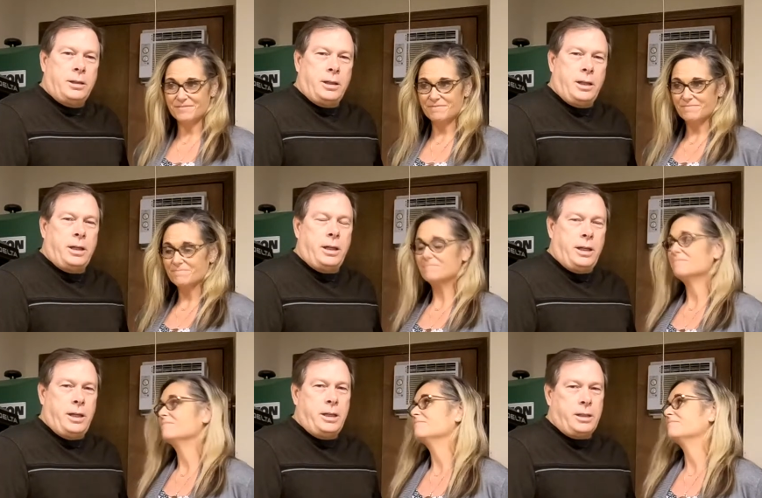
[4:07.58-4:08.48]
Speaker 1: he,
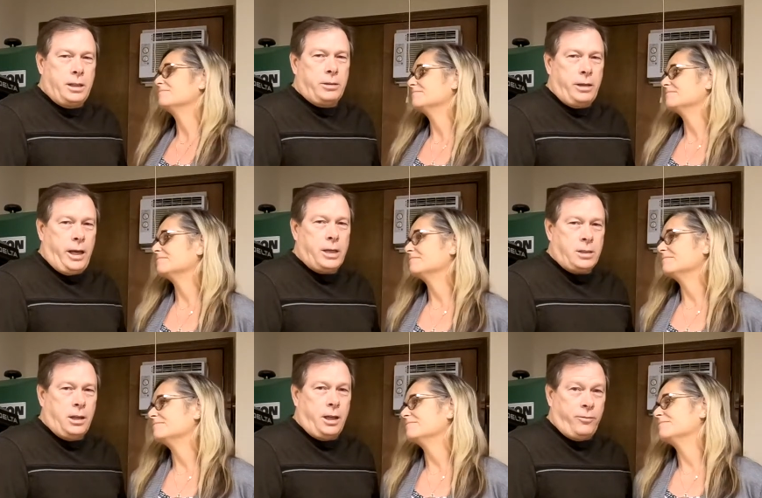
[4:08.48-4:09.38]
he clearly has a
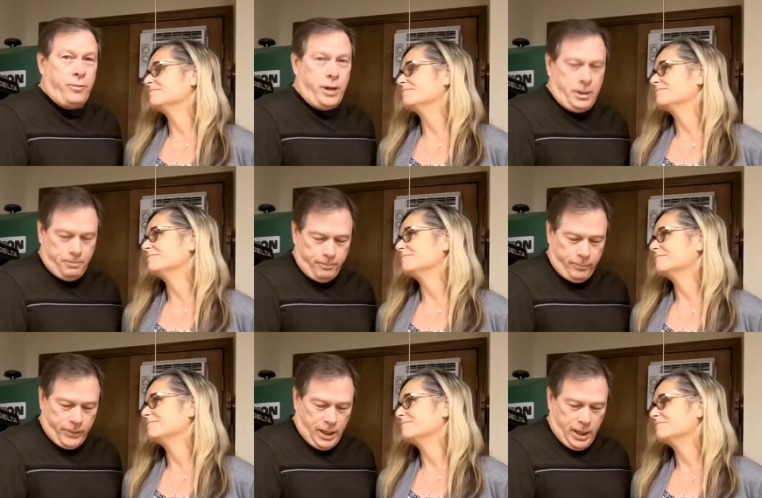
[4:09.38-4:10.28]
lot of fun.
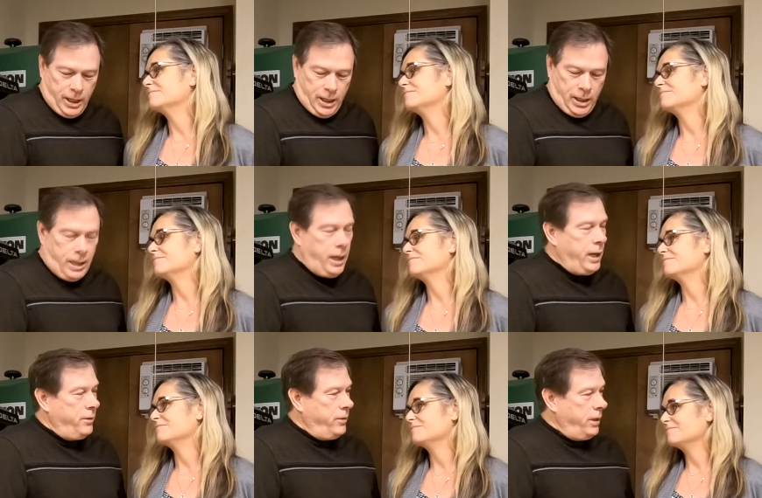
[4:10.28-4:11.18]

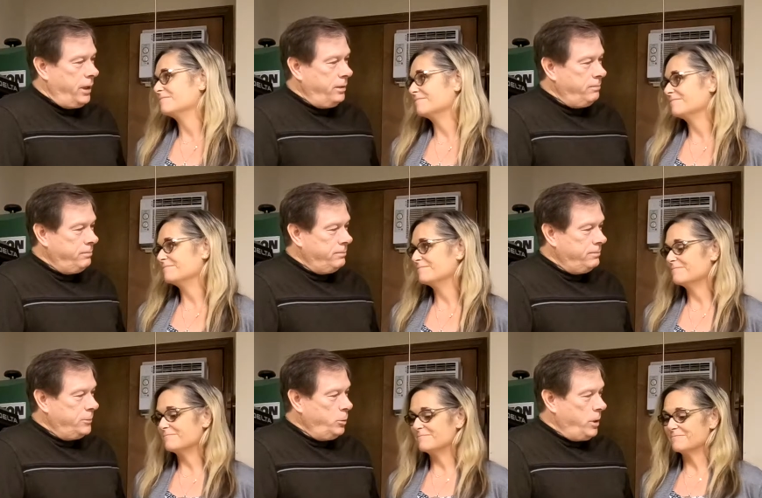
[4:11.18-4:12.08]
And then,
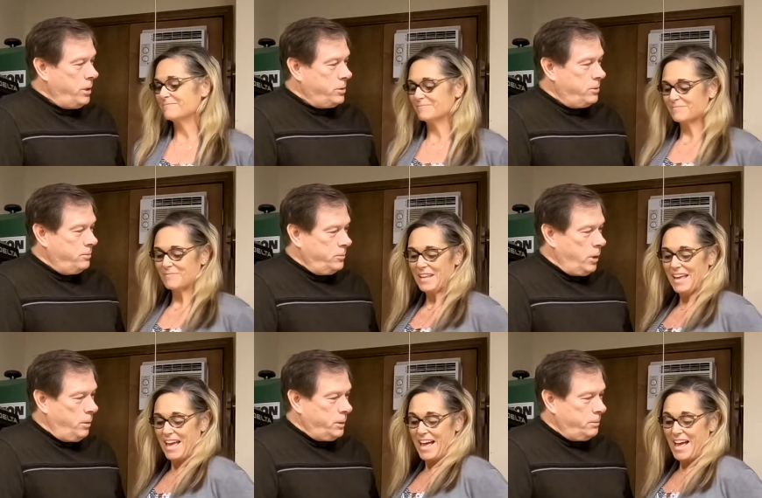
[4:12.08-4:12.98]
who else?
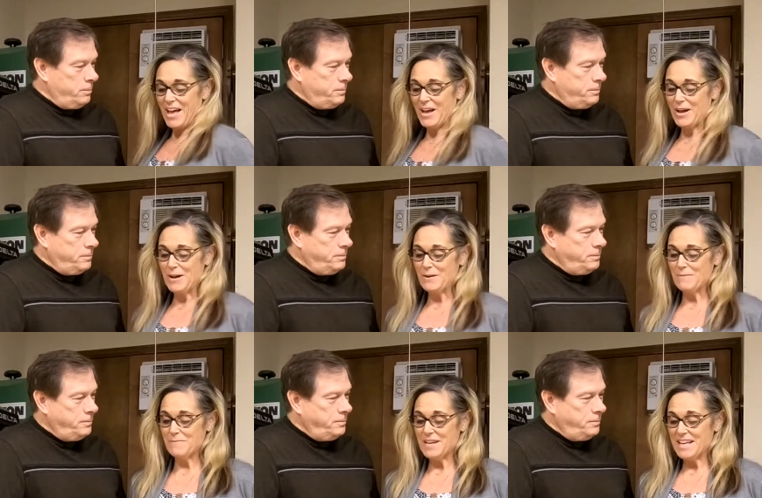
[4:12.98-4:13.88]

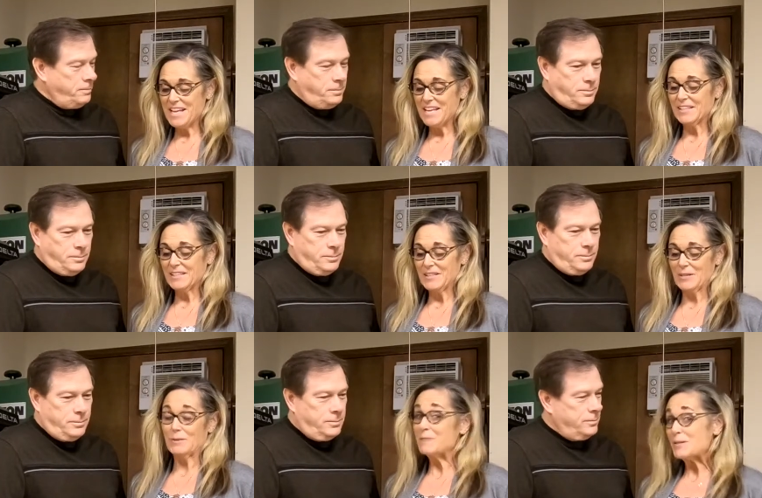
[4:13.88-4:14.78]
Speaker 2: Um,
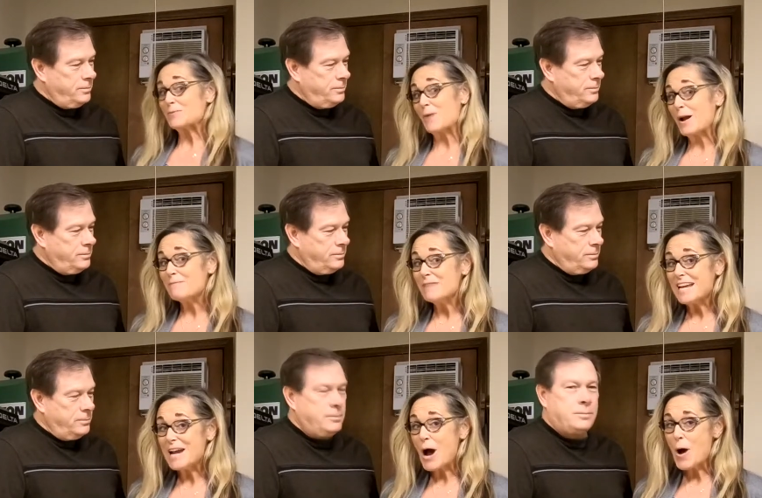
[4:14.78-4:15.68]
Little Miss
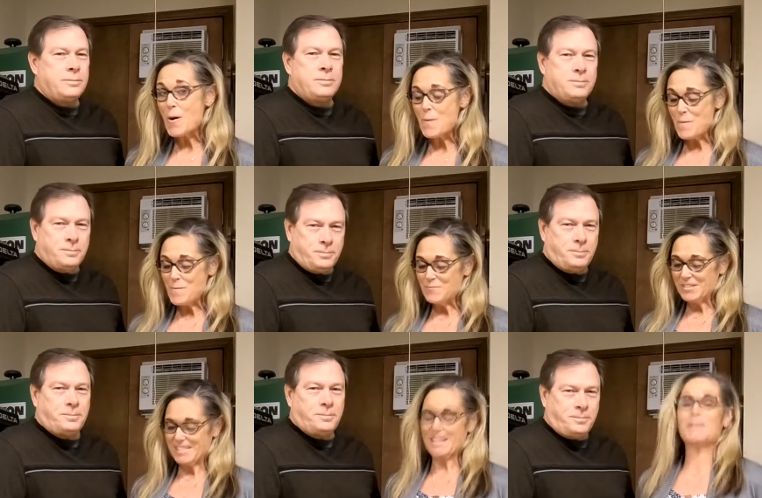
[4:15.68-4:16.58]
Wannabe
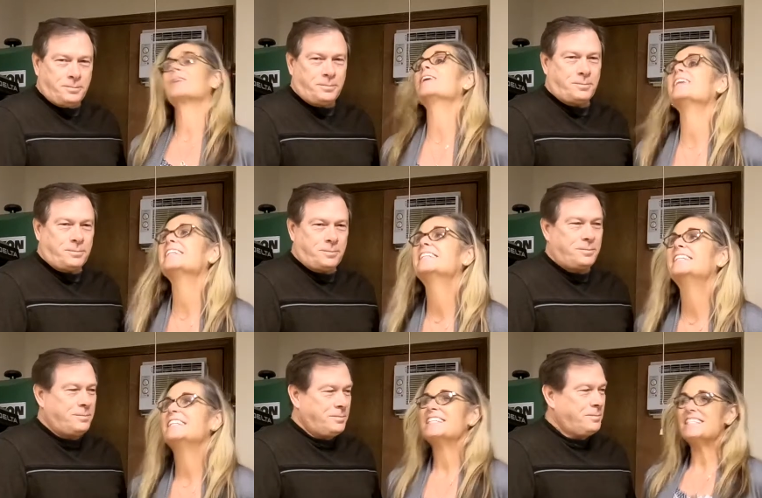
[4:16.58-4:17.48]
Homesteader.
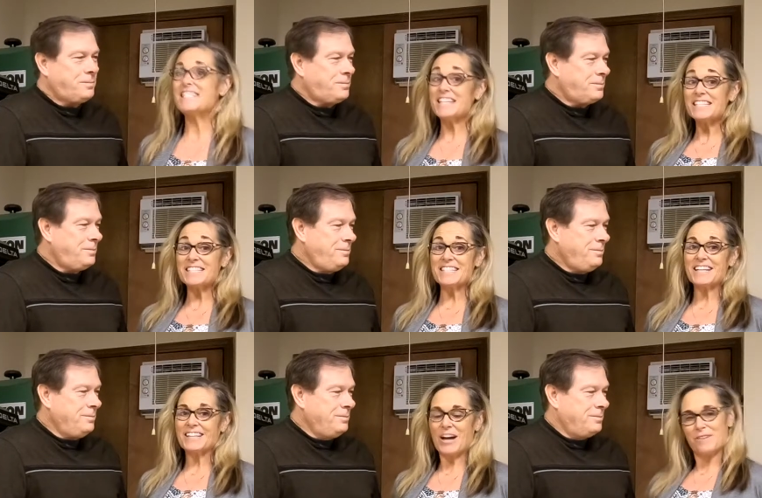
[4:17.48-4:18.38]
She's
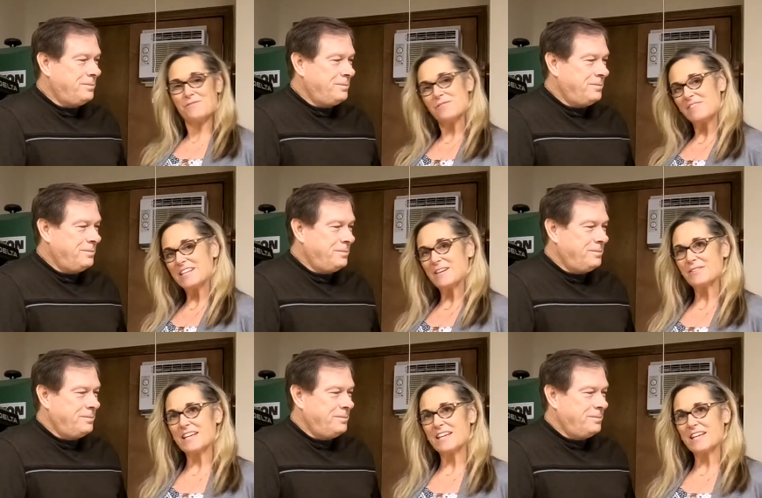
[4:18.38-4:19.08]
got a few videos